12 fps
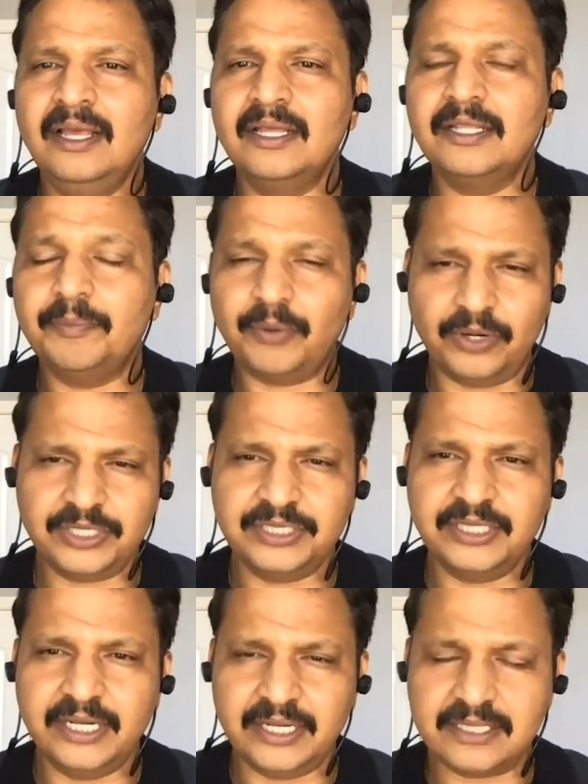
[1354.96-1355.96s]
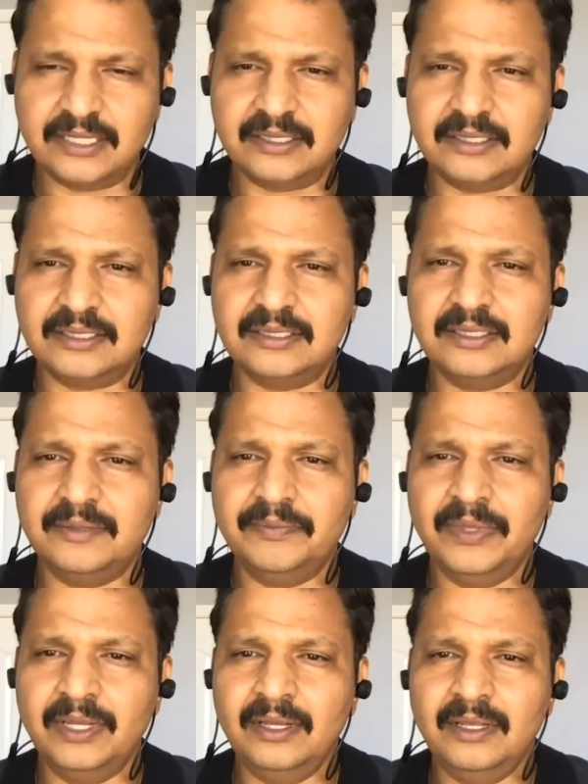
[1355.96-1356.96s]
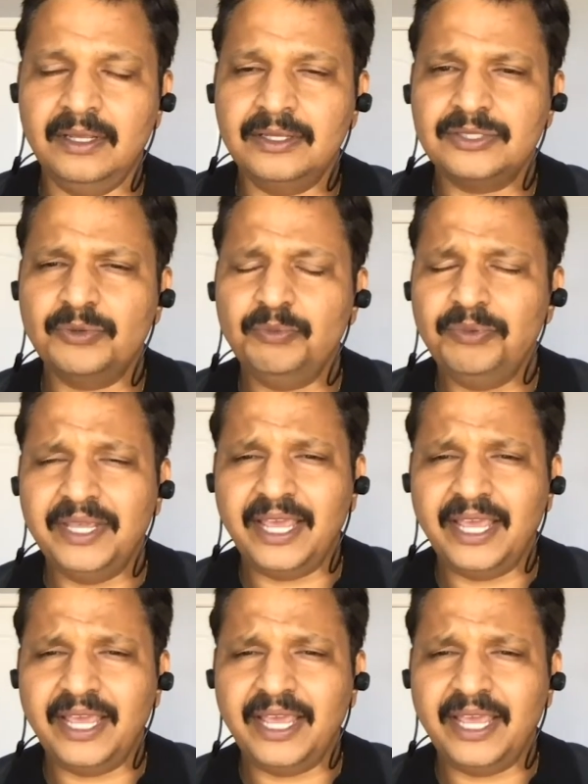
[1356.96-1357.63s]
the production data centers. So we